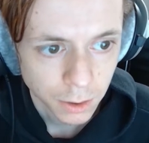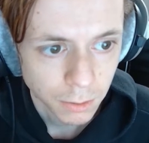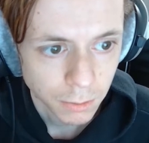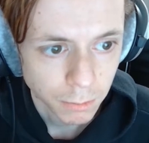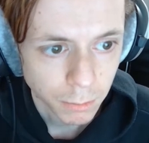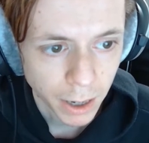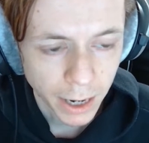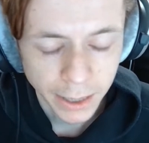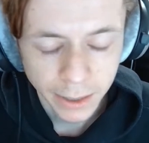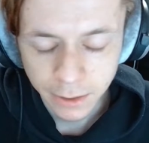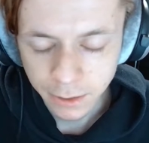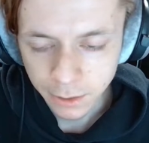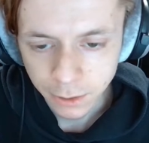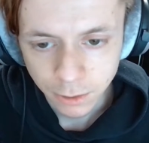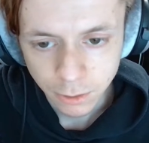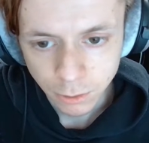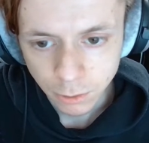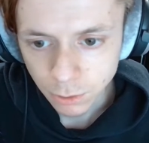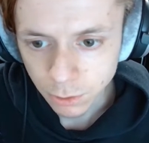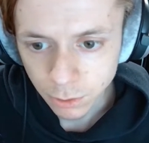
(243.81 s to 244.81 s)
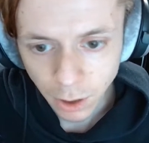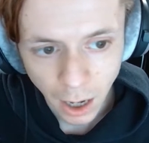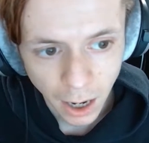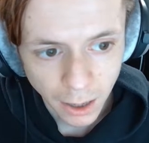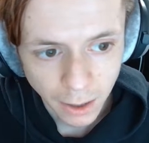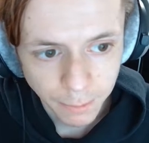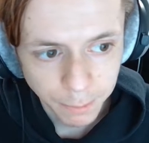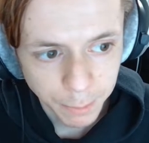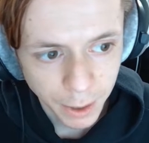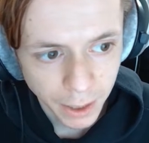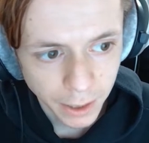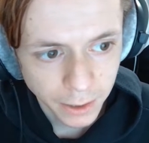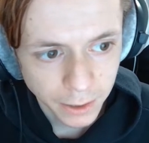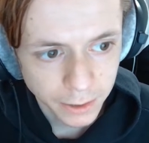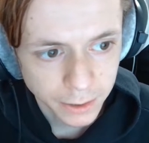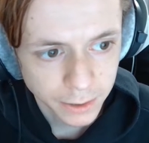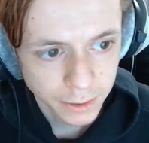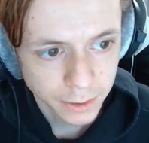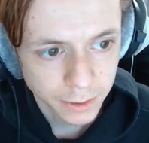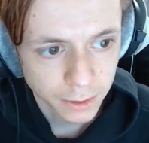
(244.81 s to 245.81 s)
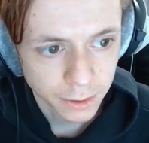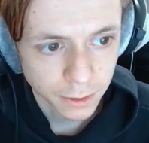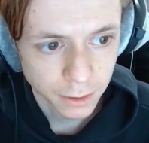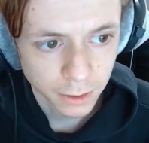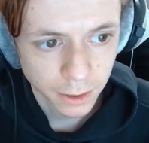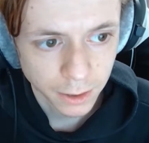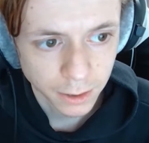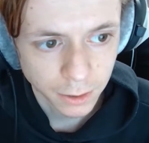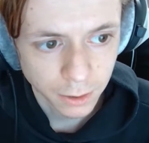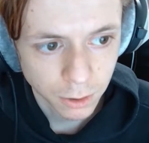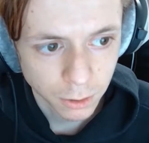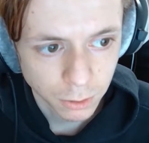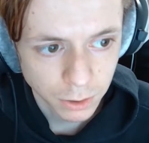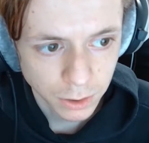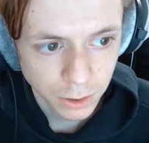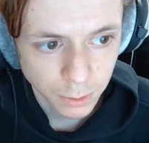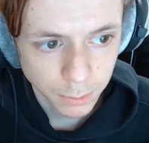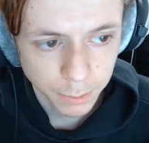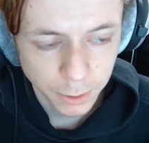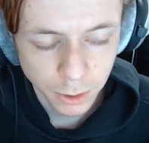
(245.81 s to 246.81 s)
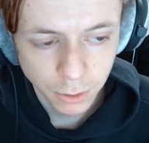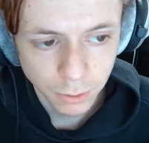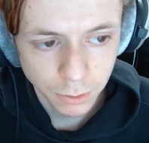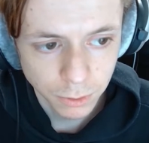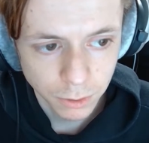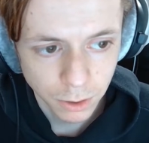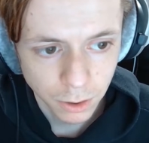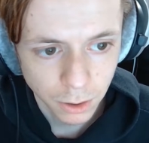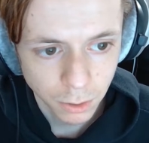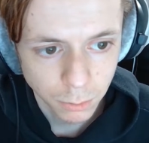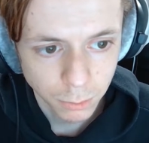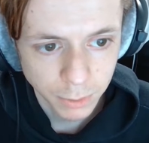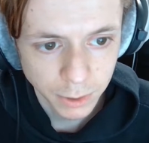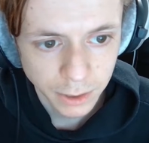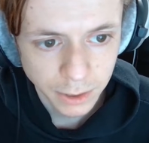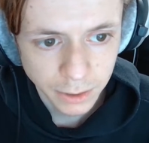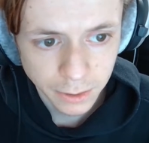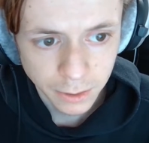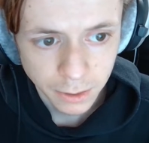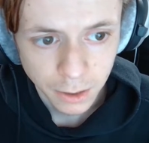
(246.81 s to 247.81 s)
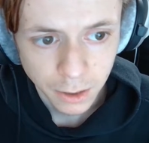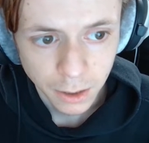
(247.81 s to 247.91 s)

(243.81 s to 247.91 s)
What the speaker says: mid to high bass that goes deep into the low mids.